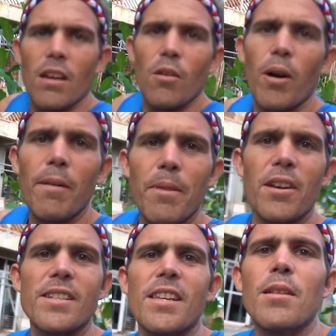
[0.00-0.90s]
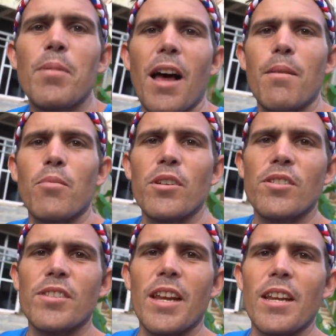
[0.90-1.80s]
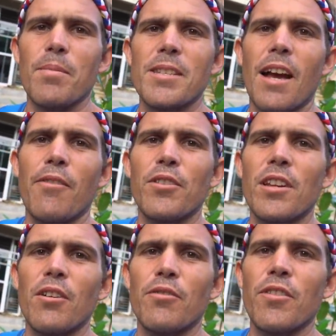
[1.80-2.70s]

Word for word: Well, you can see the Blatan boys are setting up scaffolding up